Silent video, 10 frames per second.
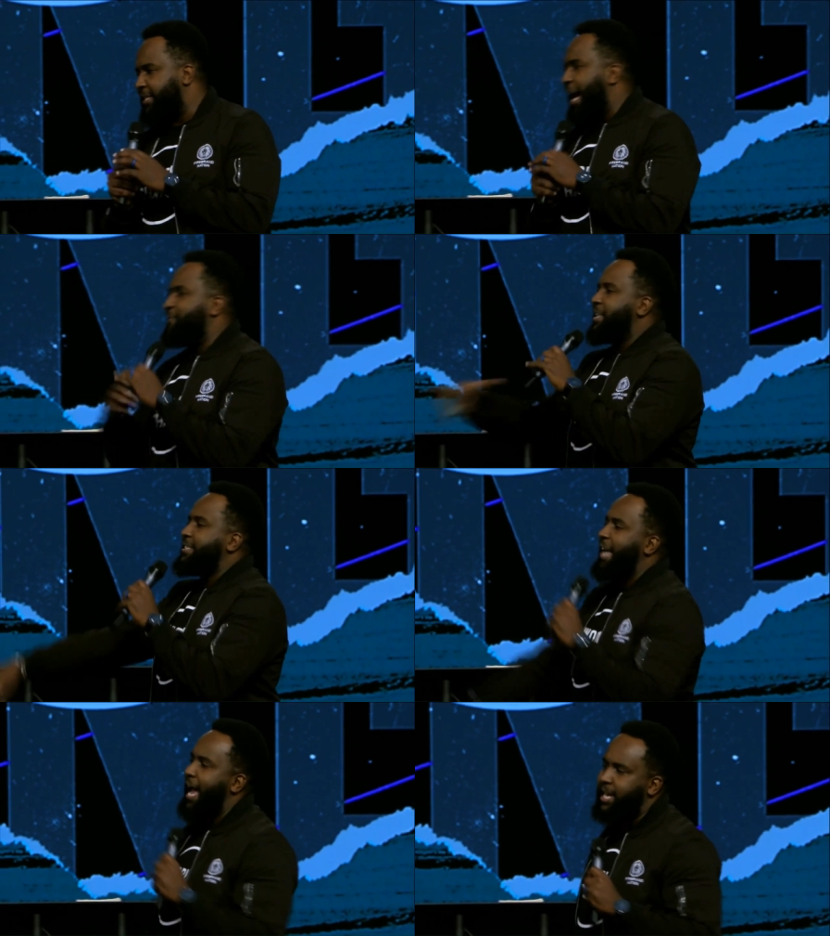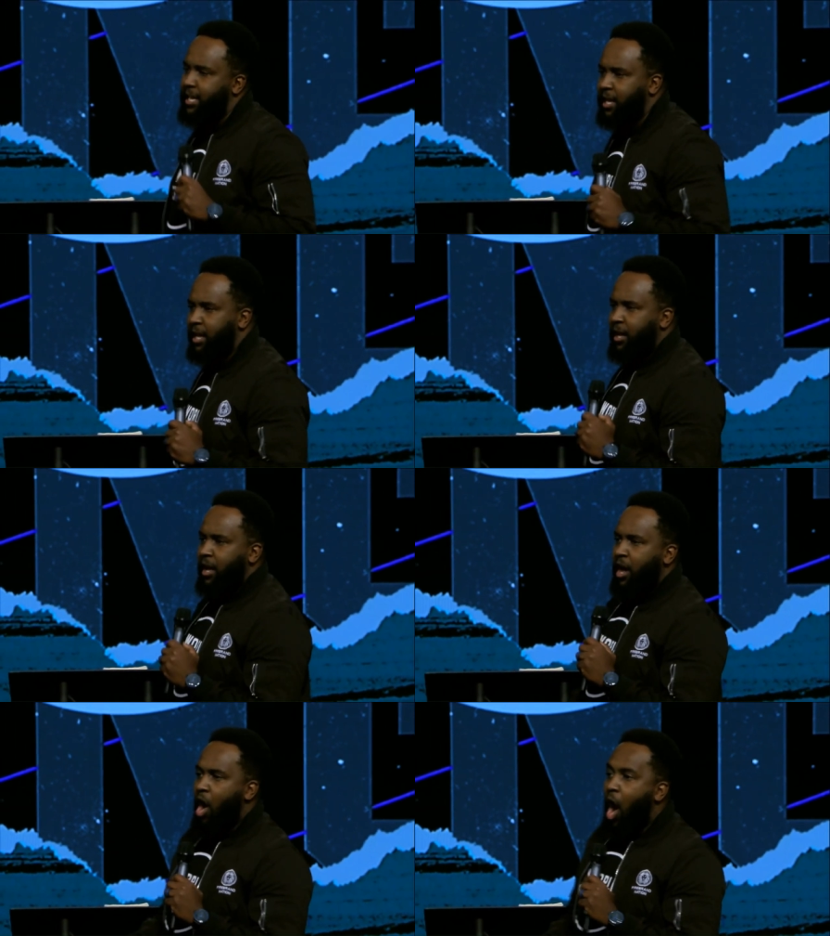David said,
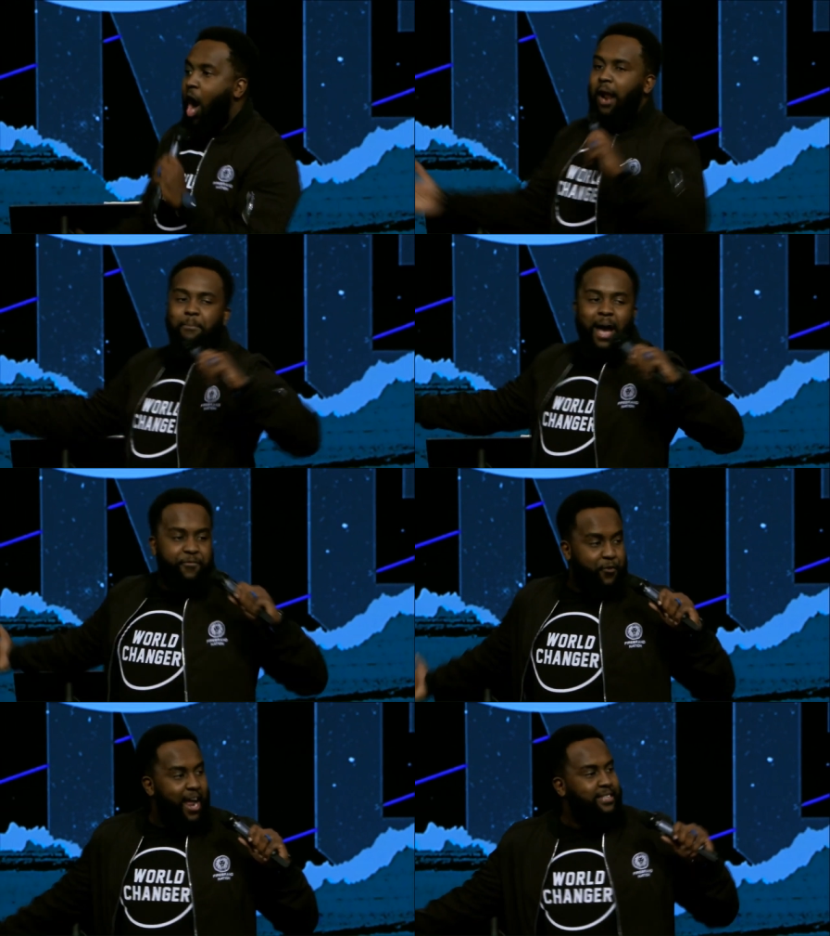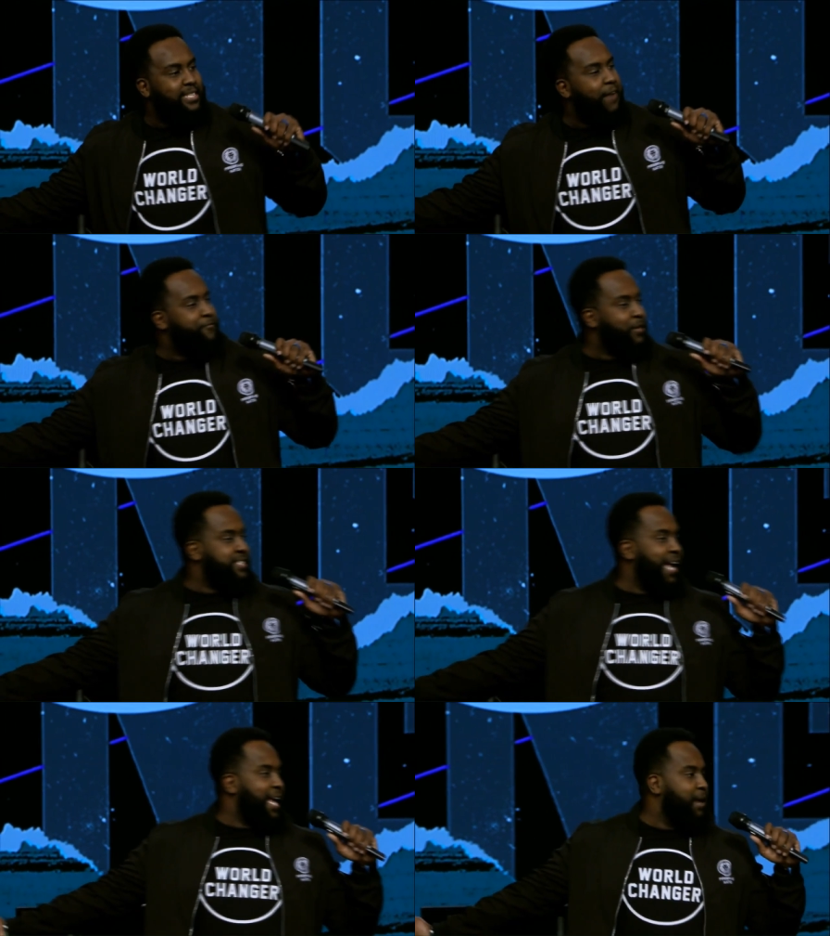All my friends have
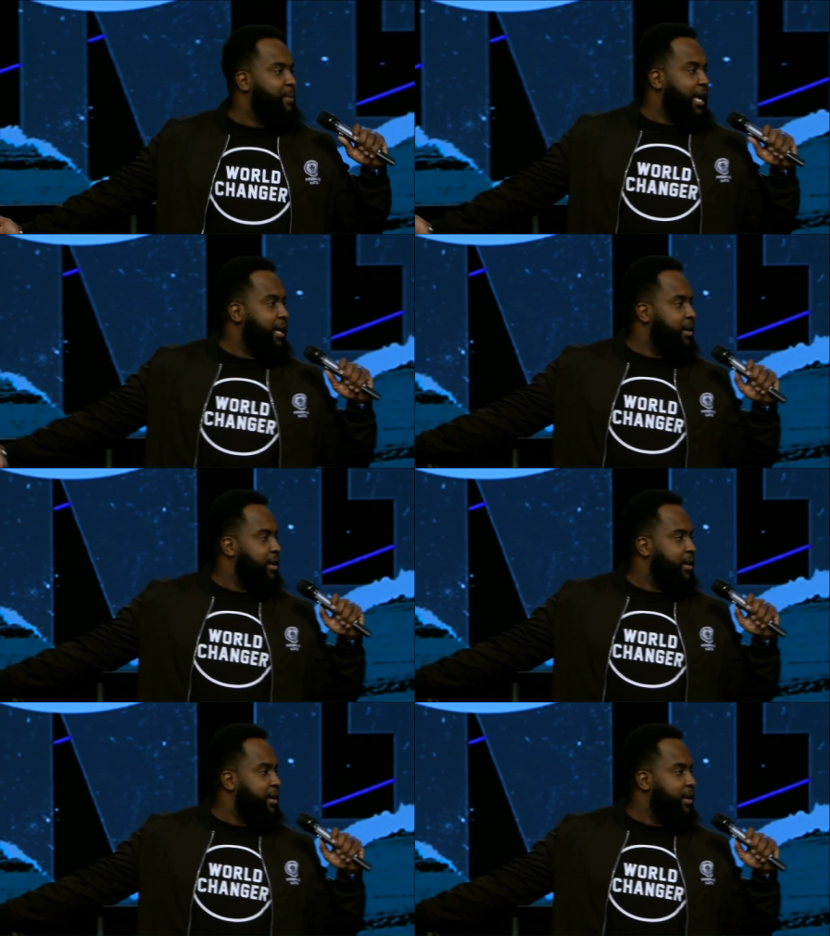forsaken me,